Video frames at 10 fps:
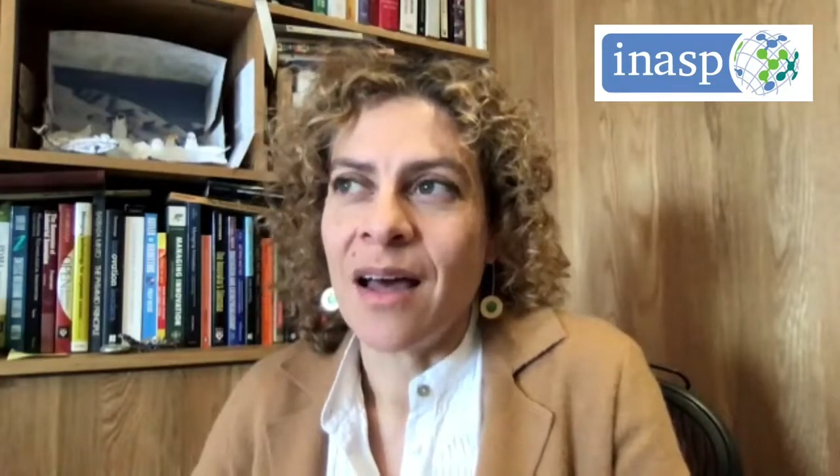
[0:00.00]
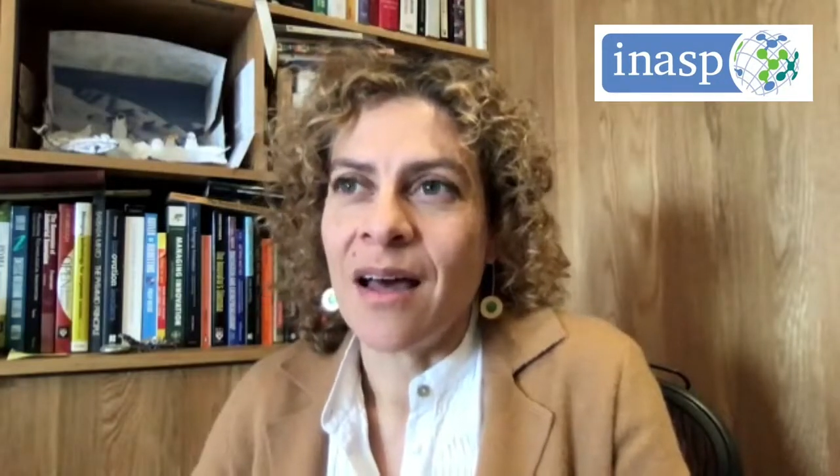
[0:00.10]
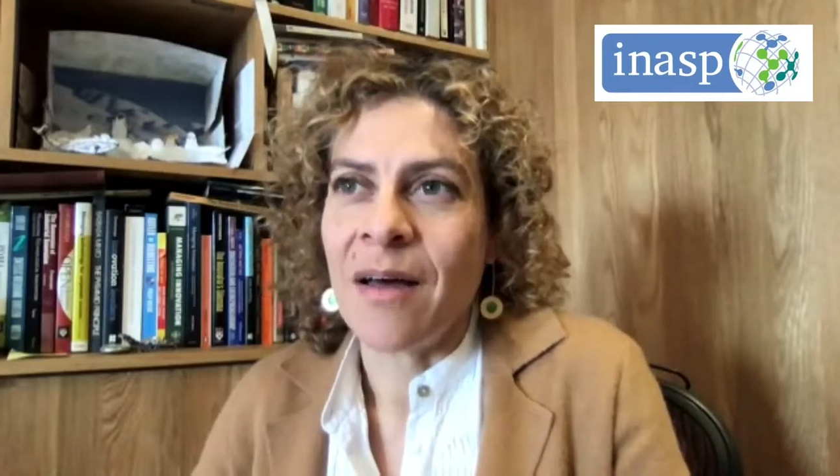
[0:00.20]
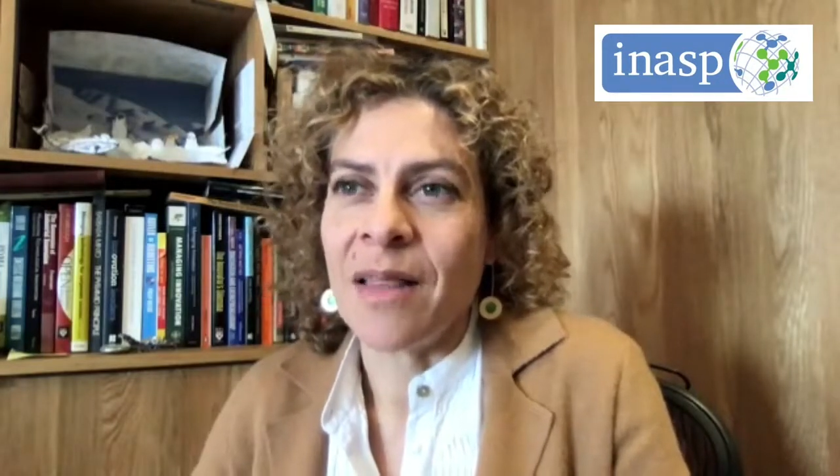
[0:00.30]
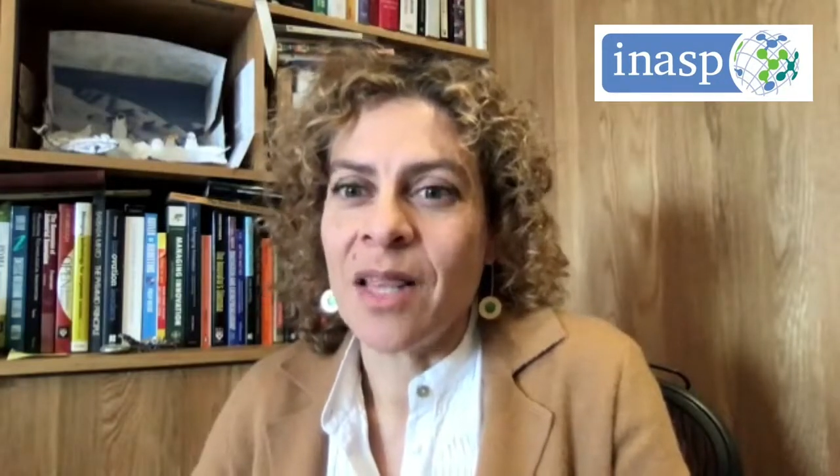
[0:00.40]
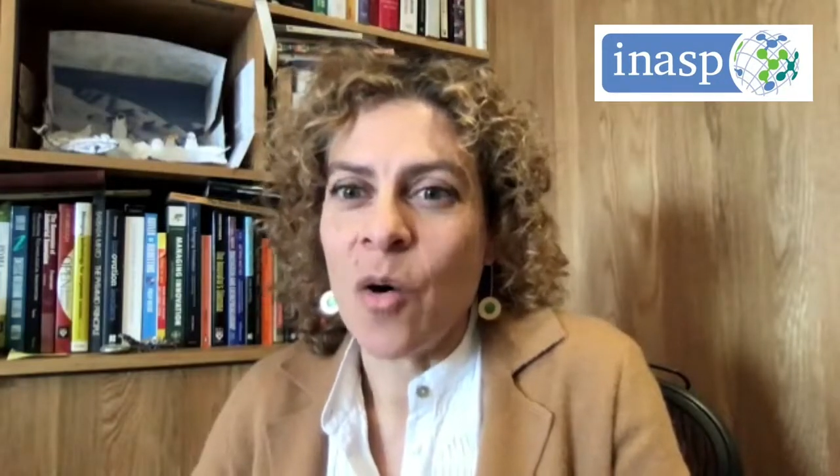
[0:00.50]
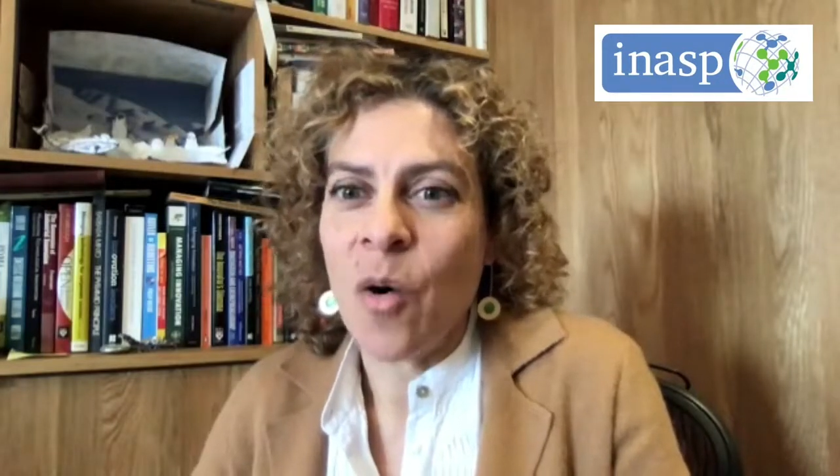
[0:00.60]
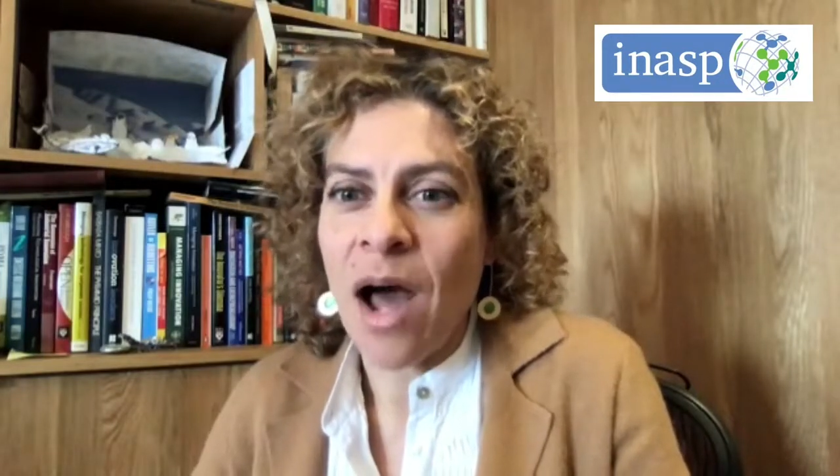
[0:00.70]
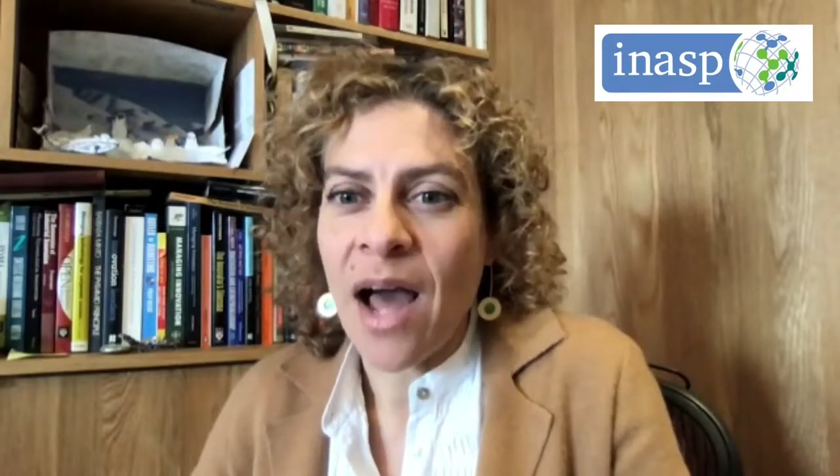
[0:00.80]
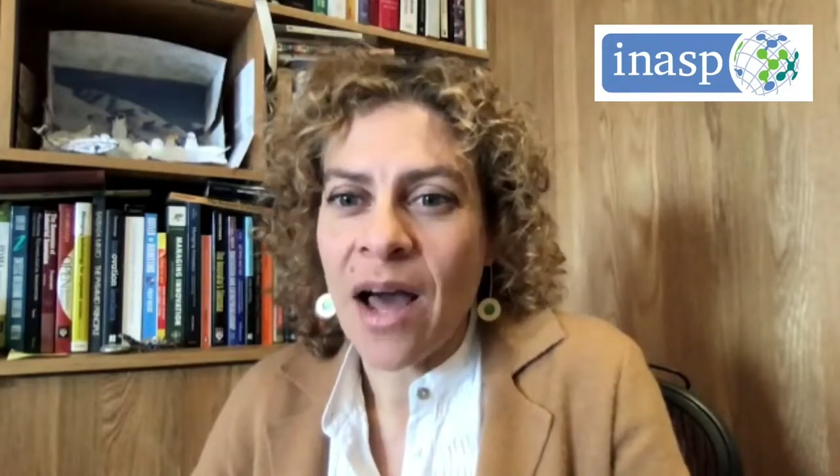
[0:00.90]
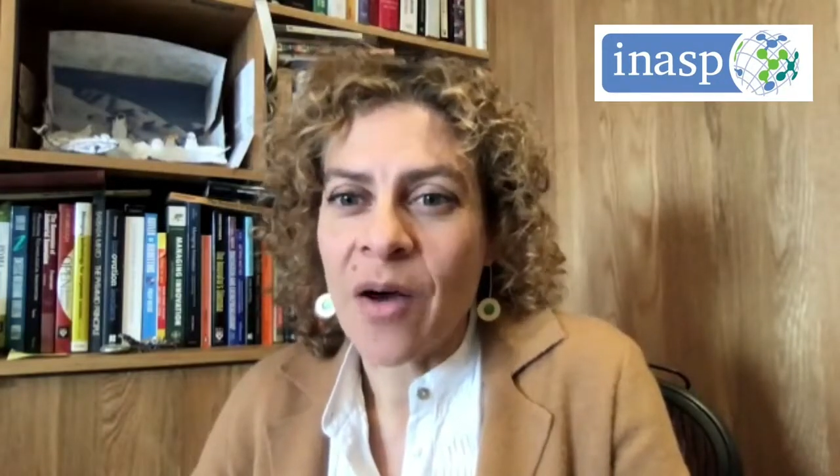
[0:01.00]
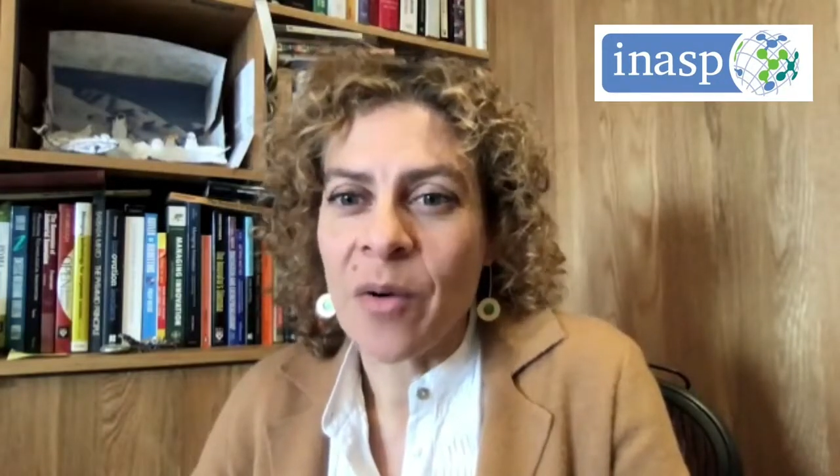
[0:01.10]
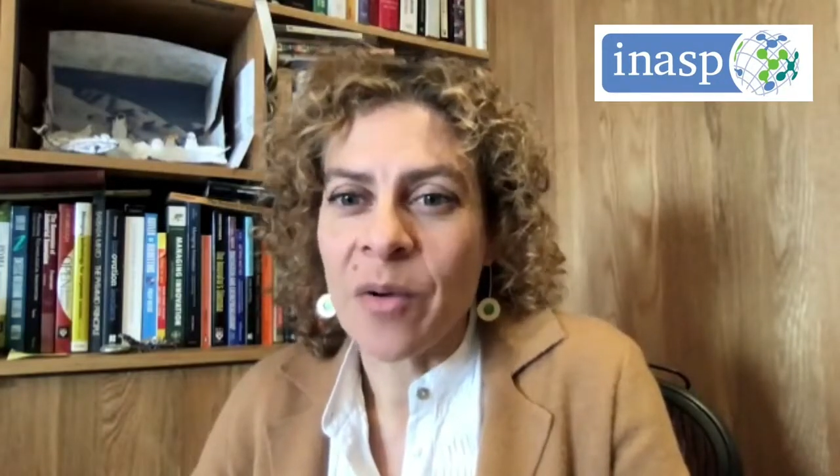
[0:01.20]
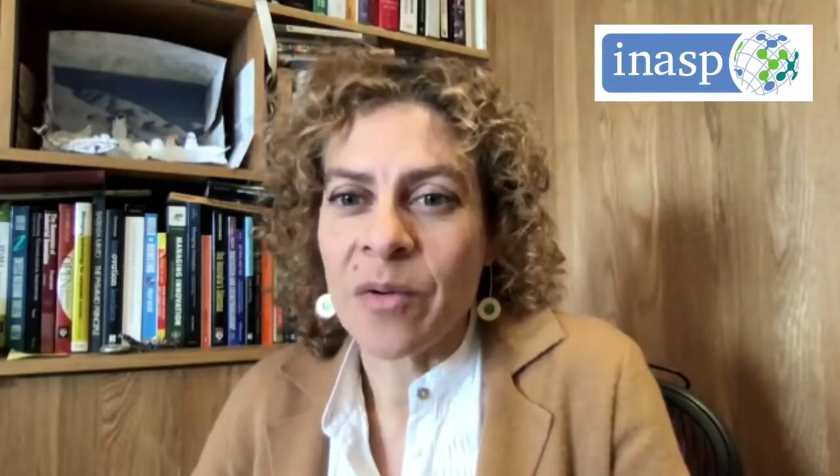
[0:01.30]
uh, know how